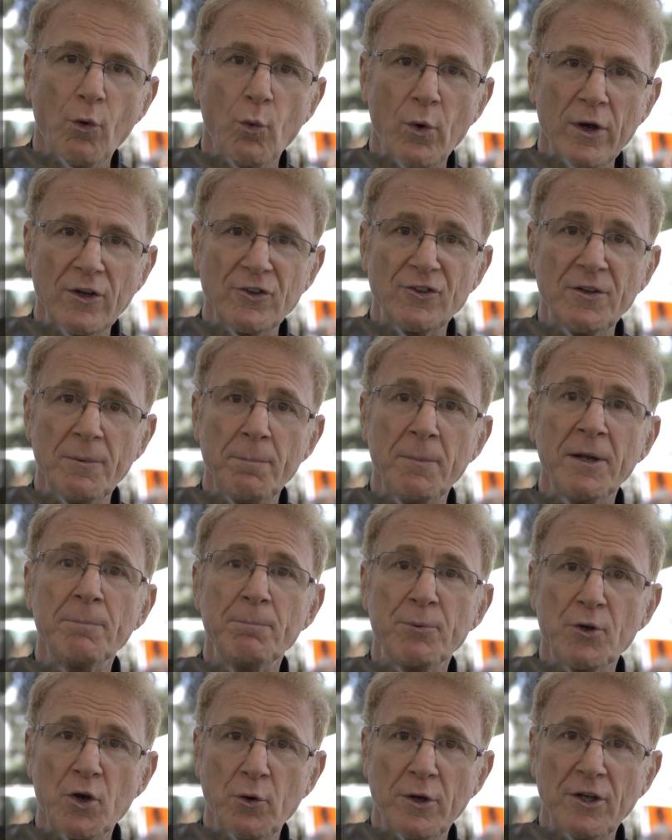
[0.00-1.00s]
wisdom, and
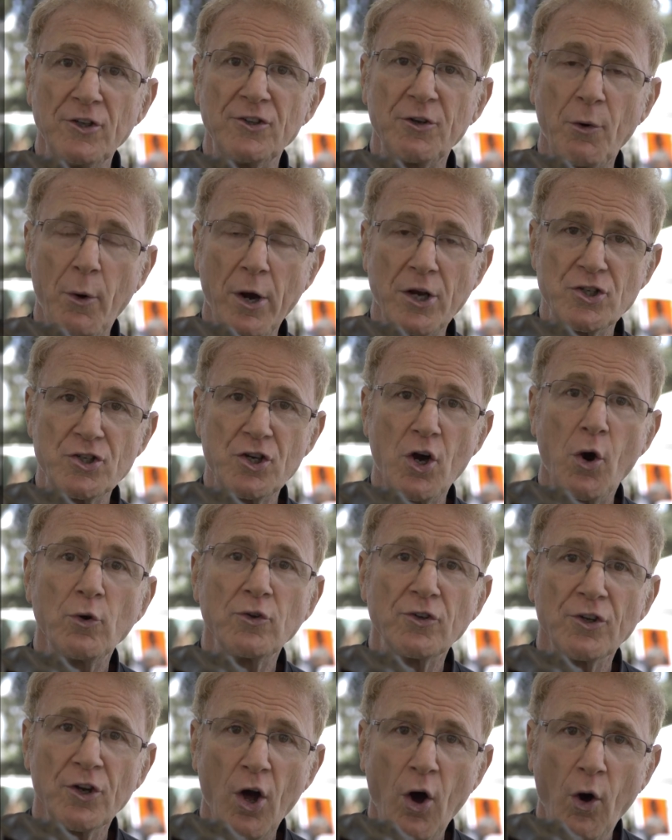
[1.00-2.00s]
beauty, so I
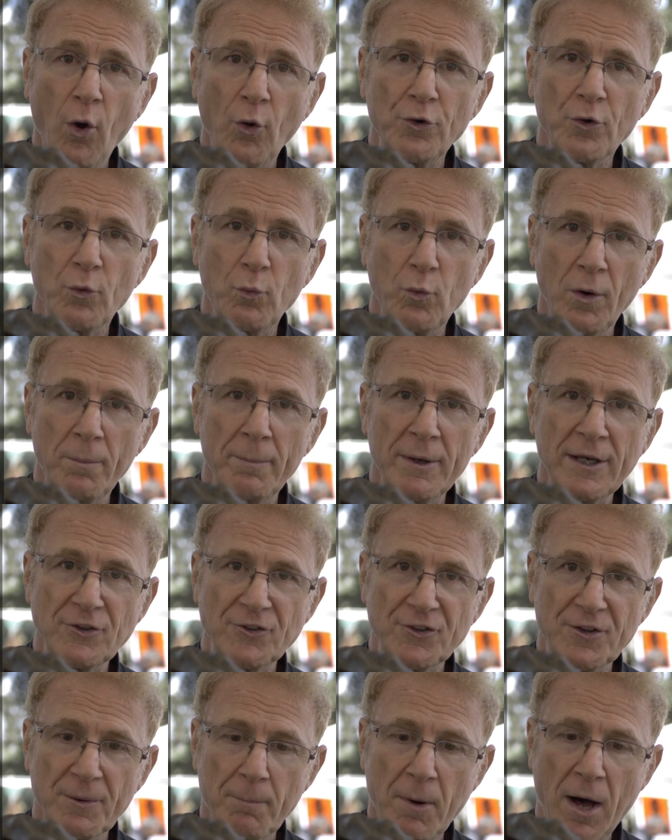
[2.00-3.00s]
chose an older woman
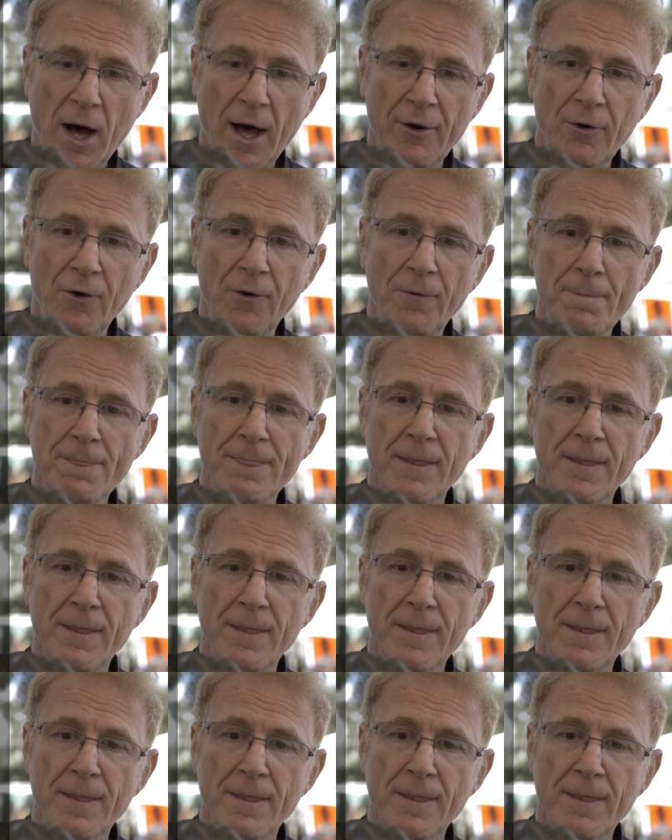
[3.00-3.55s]
as the model.